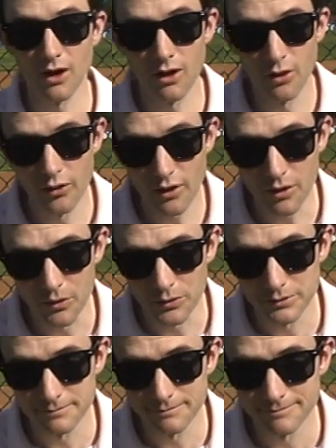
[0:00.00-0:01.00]
Although,
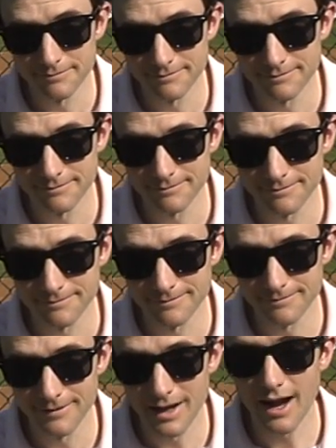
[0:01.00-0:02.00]

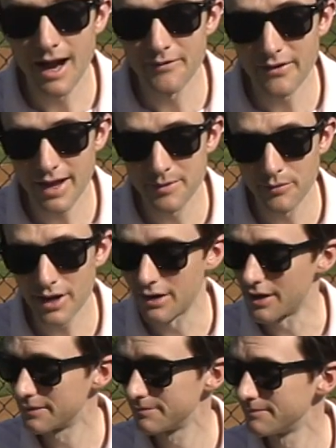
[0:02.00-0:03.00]
I've had
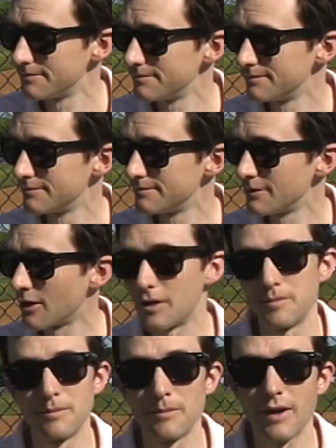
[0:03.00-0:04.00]
better. Or,
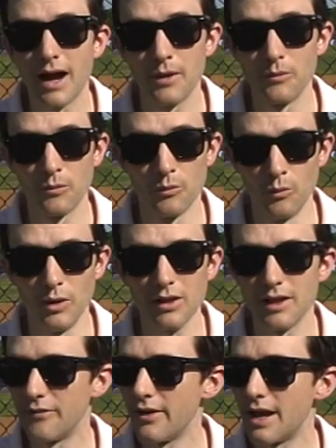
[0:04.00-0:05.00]
I will
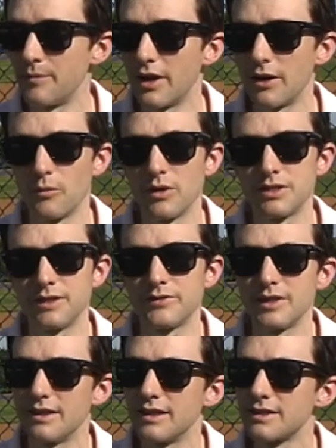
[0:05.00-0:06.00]
have had better once you've
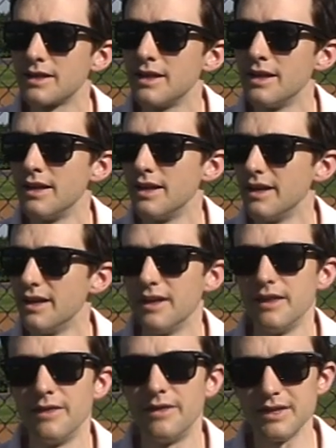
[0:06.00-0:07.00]
seen this.
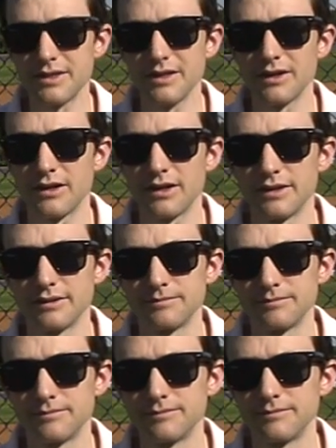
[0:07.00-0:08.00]
This year,
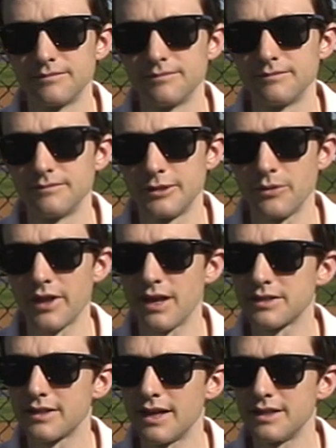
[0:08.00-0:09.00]

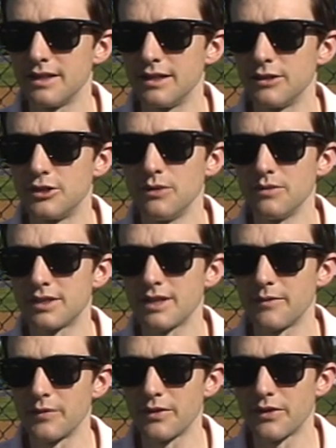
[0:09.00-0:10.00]
2019, June
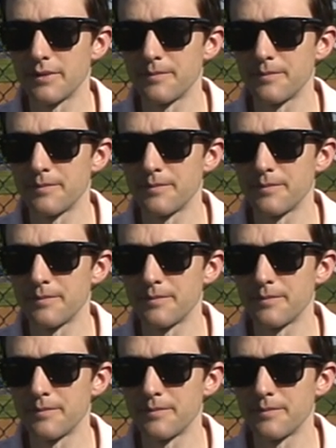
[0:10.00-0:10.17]
7th,